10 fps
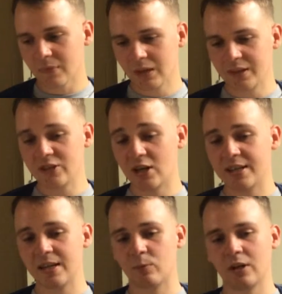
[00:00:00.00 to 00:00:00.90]
And then
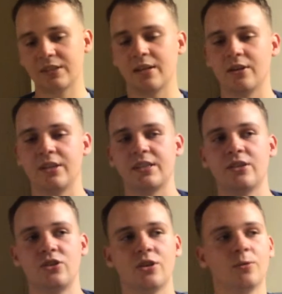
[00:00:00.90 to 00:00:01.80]
Johnny Depp walks out there and he
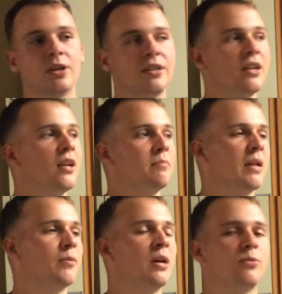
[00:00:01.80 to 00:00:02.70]
says, you know what,
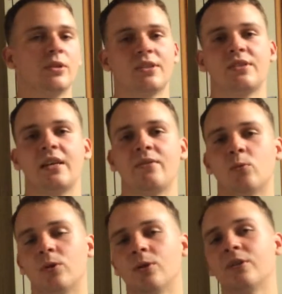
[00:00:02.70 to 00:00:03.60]
my wife wants to save the
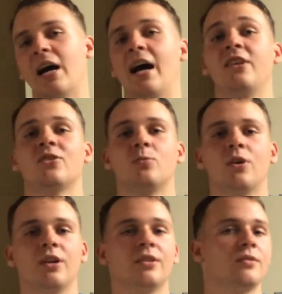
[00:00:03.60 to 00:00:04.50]
world, I just
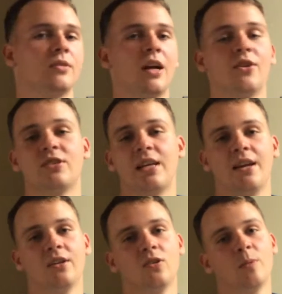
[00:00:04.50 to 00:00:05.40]
want to understand
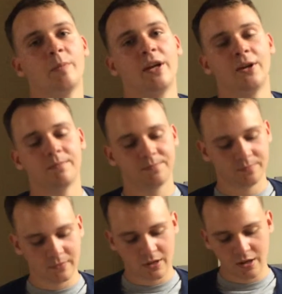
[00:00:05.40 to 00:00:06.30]
it a little bit better.
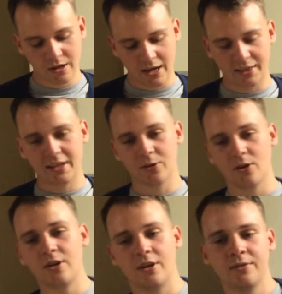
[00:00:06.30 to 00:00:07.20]
And later
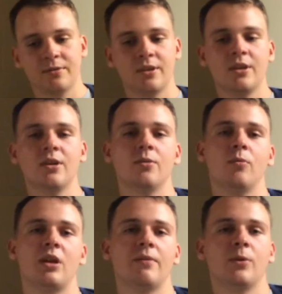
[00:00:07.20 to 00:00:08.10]
on,
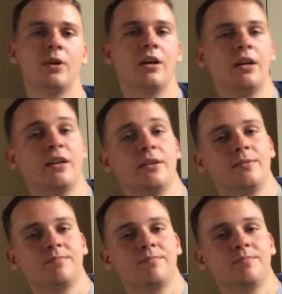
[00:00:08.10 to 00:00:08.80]
whenever